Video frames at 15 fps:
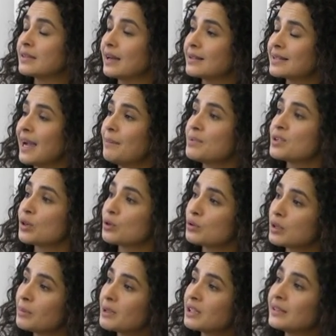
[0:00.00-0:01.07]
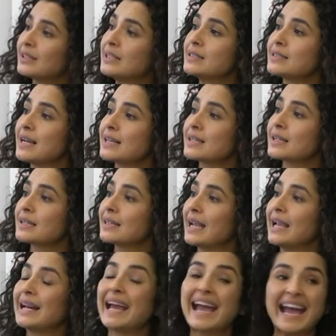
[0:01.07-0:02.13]
attempt to criminally
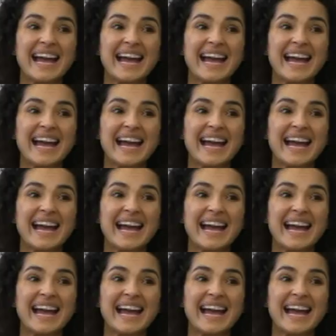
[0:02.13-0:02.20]
designate